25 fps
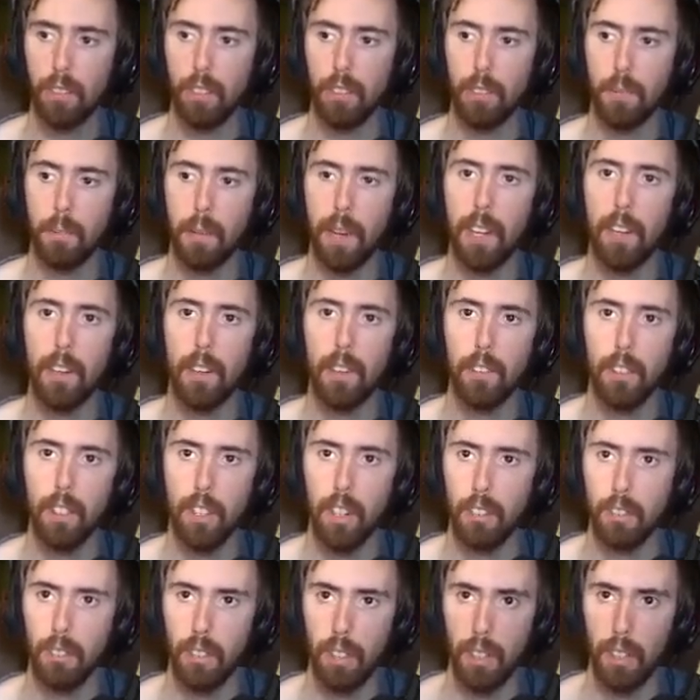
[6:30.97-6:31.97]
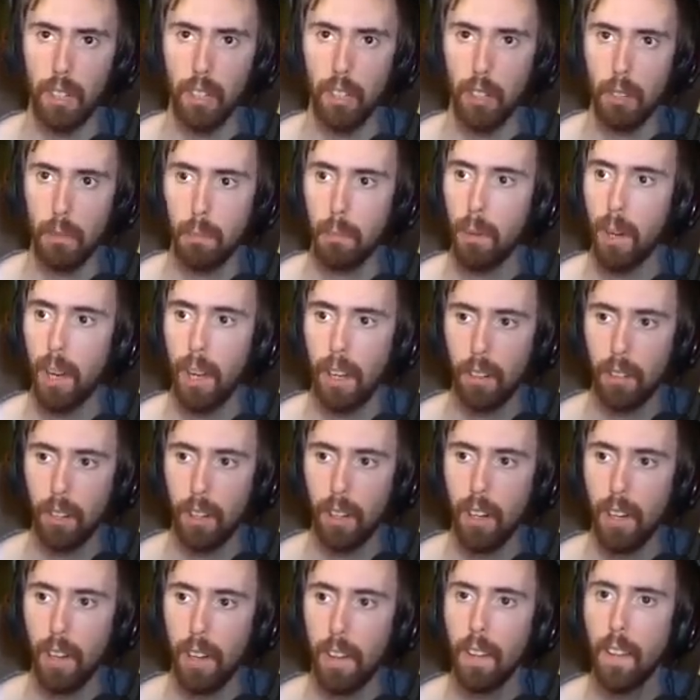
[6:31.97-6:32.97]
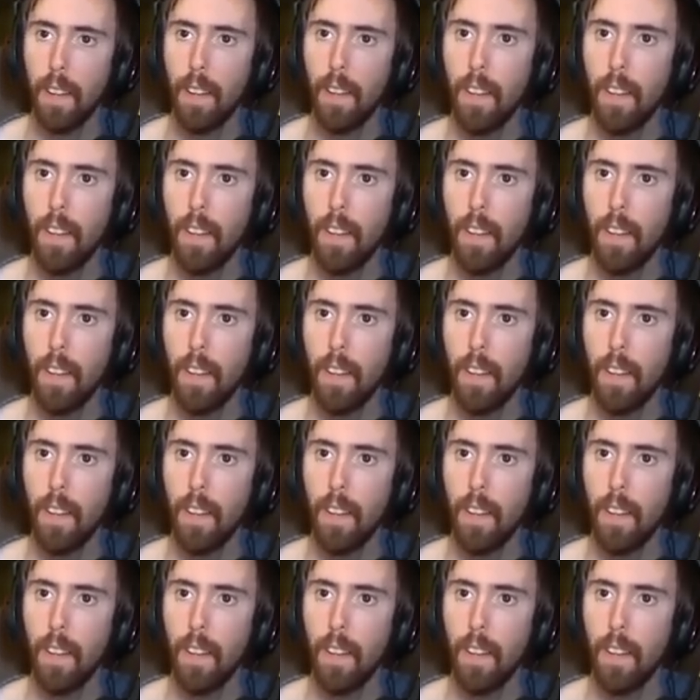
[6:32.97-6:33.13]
It doesn't matter if she has, like, a good plan or not.